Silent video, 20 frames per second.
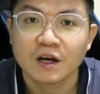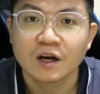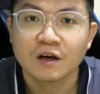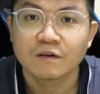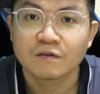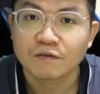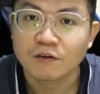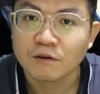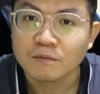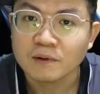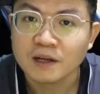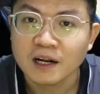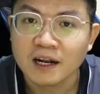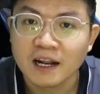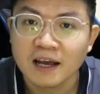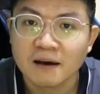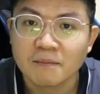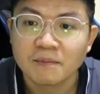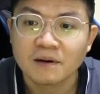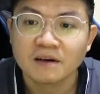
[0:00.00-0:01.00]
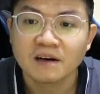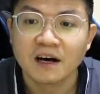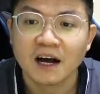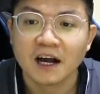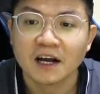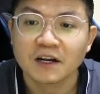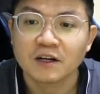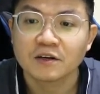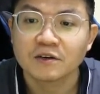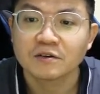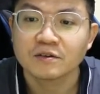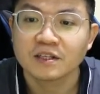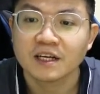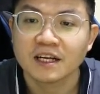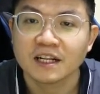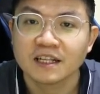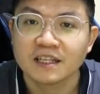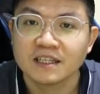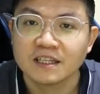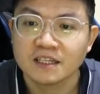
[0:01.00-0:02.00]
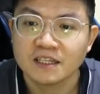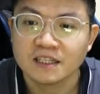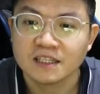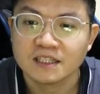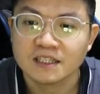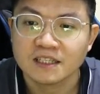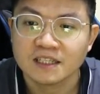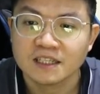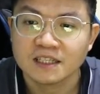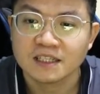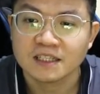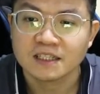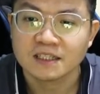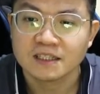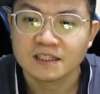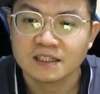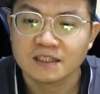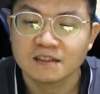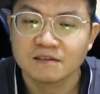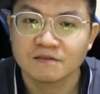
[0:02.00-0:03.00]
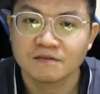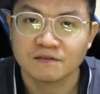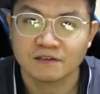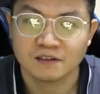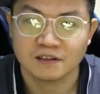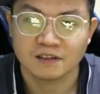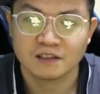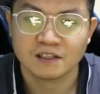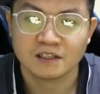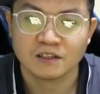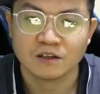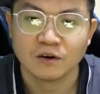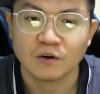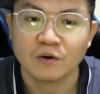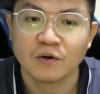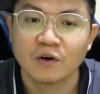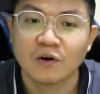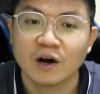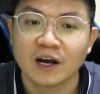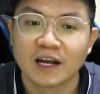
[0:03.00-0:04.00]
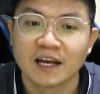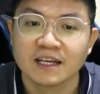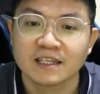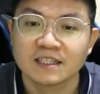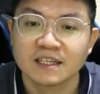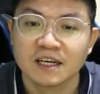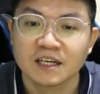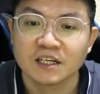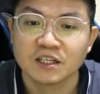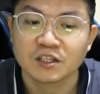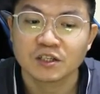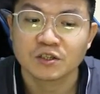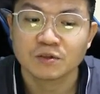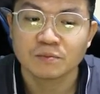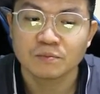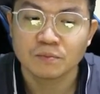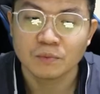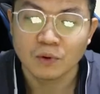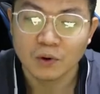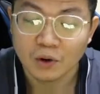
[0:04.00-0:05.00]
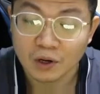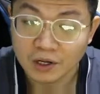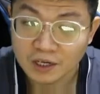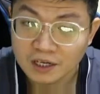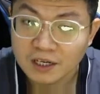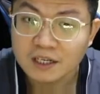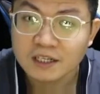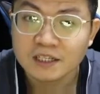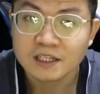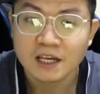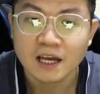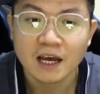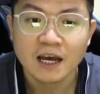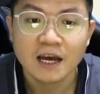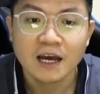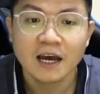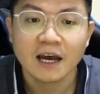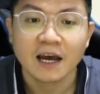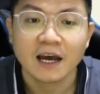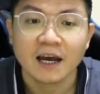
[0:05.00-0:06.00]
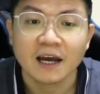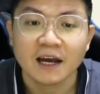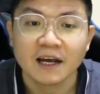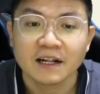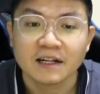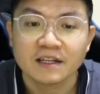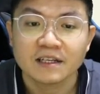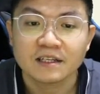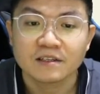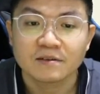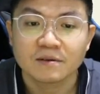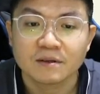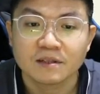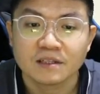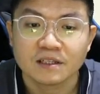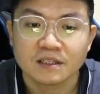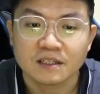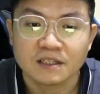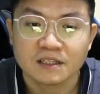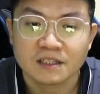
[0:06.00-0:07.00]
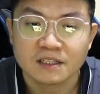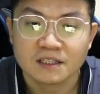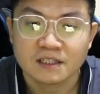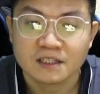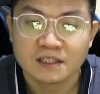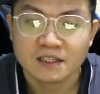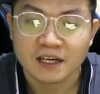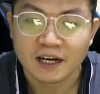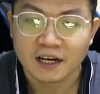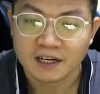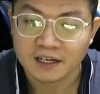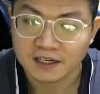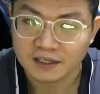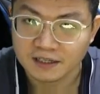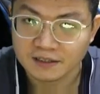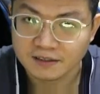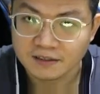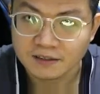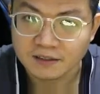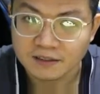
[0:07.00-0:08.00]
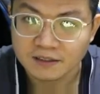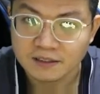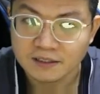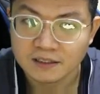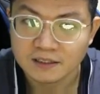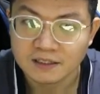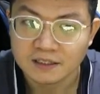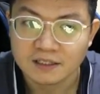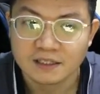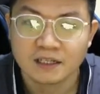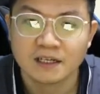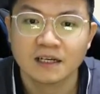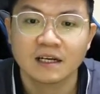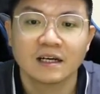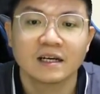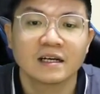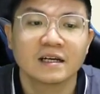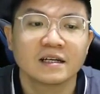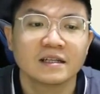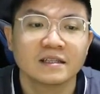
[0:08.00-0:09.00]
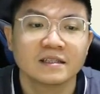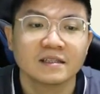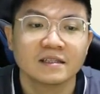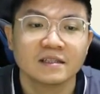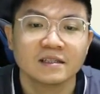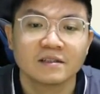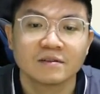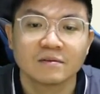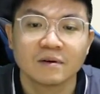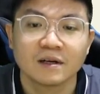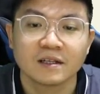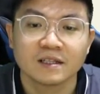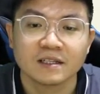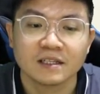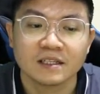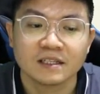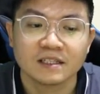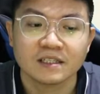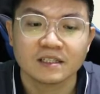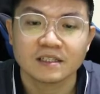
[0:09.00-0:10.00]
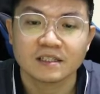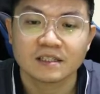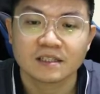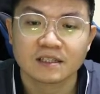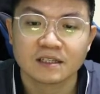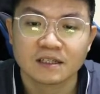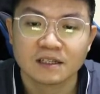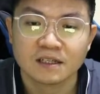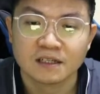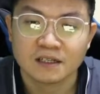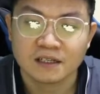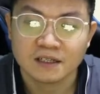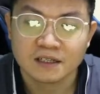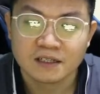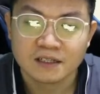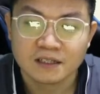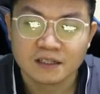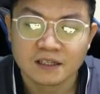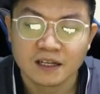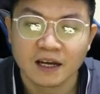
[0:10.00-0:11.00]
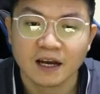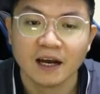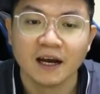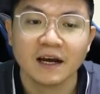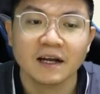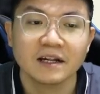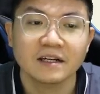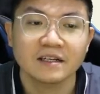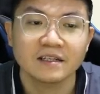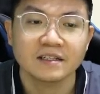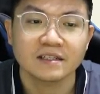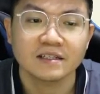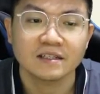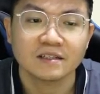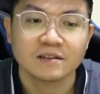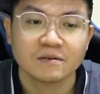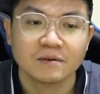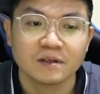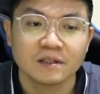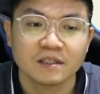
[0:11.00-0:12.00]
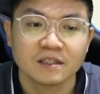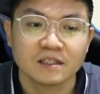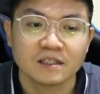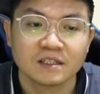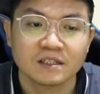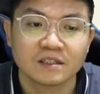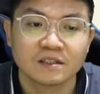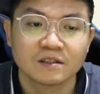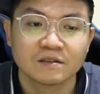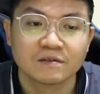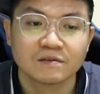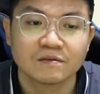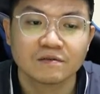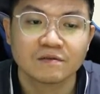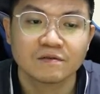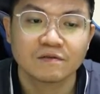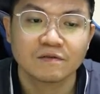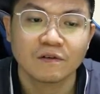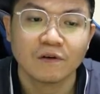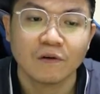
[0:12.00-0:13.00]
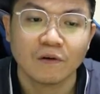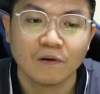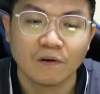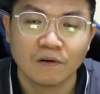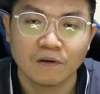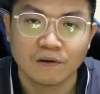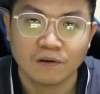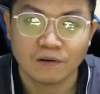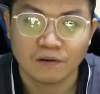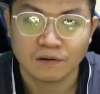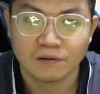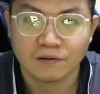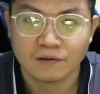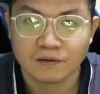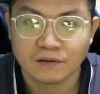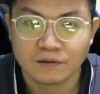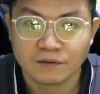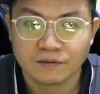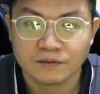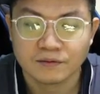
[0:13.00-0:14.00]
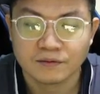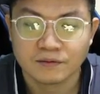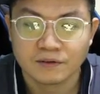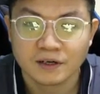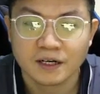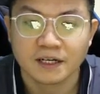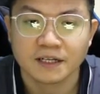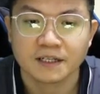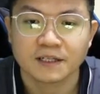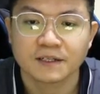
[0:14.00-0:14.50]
From the label, I know that this is the first, or I can say the smallest, and this one is second, this one is third, and this one is fourth, right?